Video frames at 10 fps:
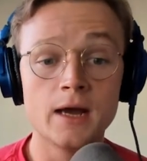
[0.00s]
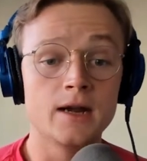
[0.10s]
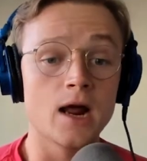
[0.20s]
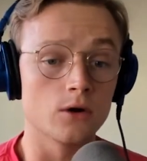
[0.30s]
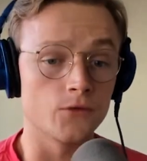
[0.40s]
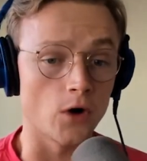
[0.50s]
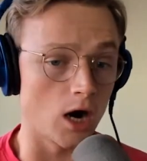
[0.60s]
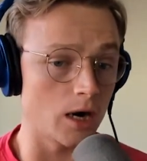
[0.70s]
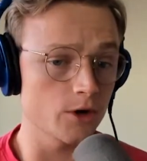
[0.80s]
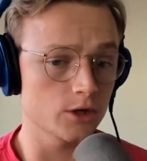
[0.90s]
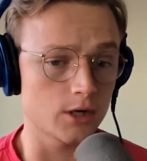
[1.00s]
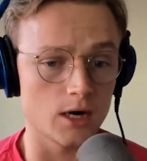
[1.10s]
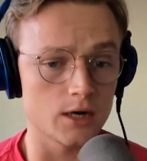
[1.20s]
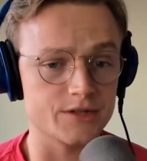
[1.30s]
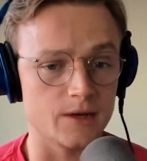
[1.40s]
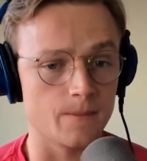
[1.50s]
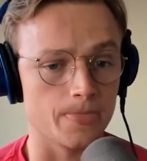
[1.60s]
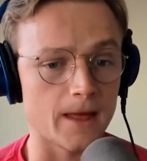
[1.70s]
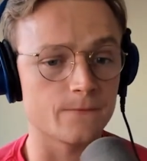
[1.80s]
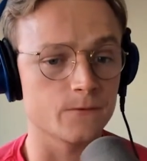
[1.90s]
Now, if Auburn calls him
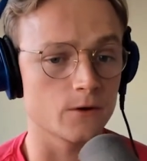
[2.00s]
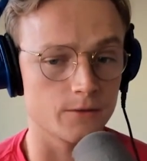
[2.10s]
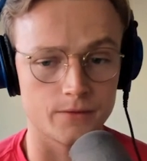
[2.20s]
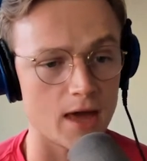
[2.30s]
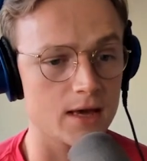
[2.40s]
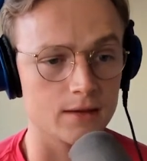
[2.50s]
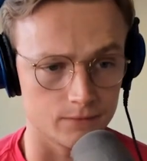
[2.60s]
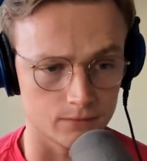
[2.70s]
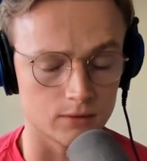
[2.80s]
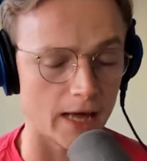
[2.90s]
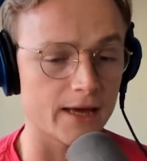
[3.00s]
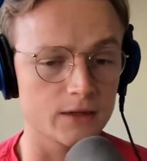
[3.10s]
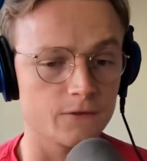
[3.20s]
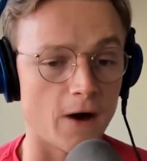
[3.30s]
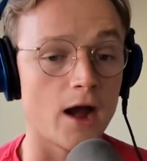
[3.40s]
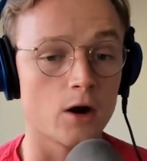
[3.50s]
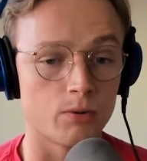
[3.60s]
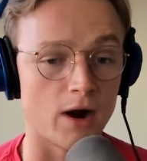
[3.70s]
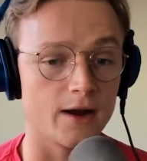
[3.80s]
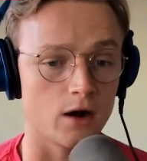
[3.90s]
after they likely fire
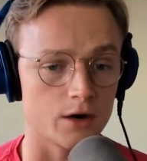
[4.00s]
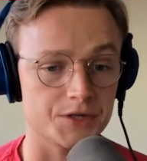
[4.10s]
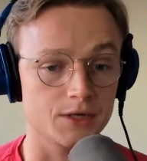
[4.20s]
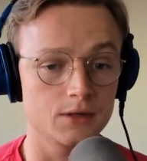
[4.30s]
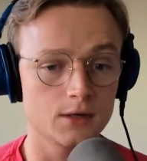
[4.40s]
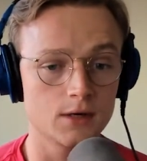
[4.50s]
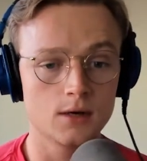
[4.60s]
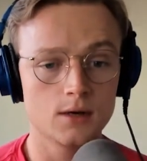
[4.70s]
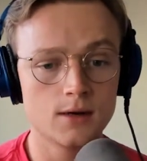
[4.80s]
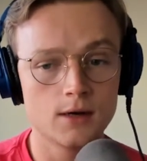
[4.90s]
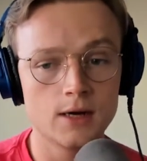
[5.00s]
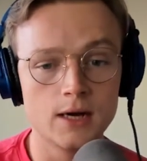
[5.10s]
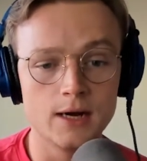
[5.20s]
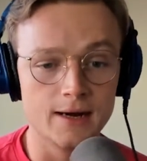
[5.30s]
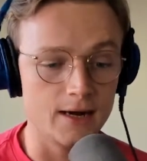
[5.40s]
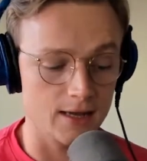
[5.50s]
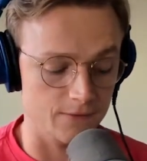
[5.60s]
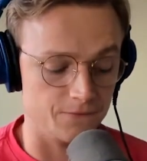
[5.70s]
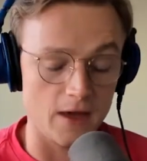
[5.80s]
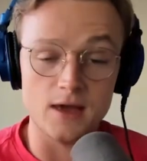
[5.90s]
Brian Harsin,
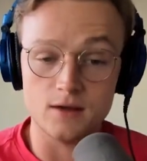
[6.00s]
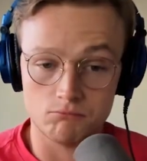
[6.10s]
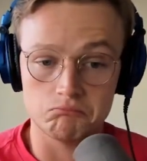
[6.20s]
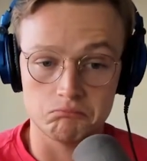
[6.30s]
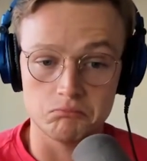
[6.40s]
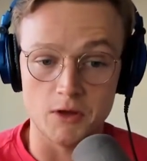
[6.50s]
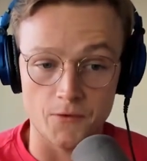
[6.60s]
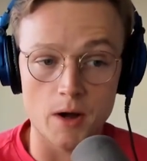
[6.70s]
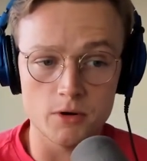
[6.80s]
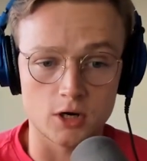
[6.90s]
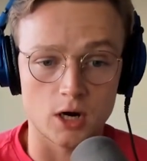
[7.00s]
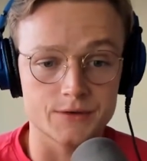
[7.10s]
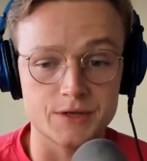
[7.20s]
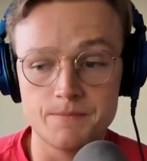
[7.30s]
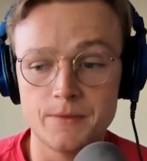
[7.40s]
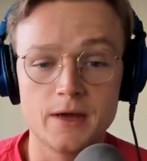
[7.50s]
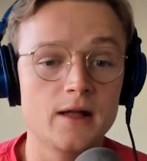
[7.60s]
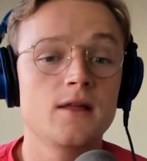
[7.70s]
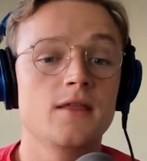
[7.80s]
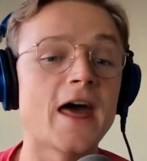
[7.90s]
if they, if Auburn calls him,
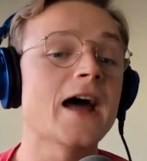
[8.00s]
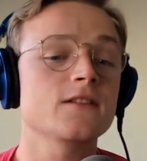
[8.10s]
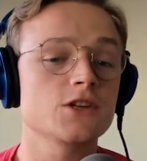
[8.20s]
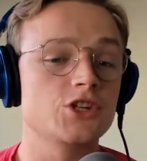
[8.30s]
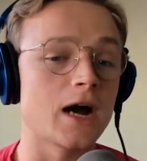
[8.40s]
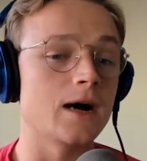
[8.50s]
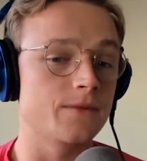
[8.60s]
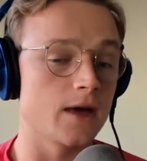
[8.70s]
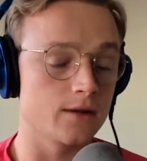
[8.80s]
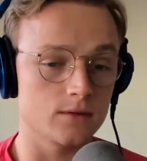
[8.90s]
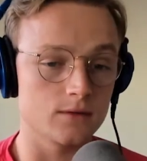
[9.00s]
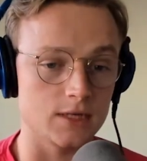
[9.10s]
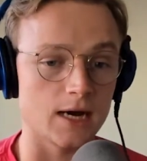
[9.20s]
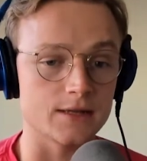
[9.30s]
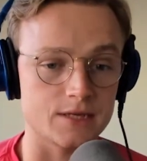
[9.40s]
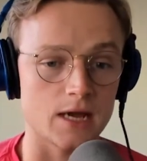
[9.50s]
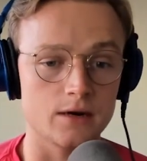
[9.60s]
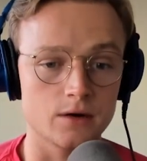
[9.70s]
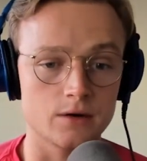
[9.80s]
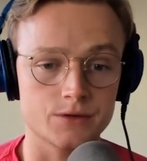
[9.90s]
that's a job that Deion
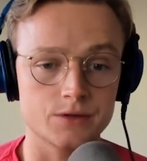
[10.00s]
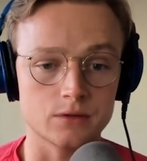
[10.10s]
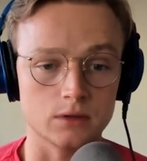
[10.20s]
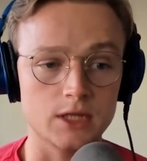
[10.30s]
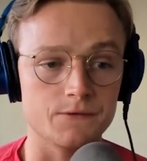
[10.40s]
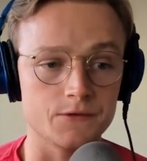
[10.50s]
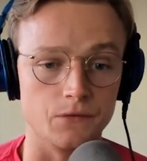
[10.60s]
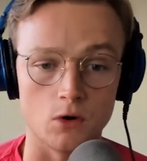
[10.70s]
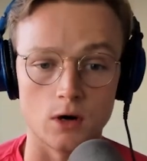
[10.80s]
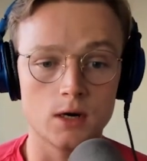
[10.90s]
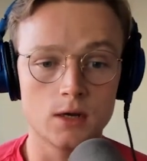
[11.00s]
Sanders leaves for.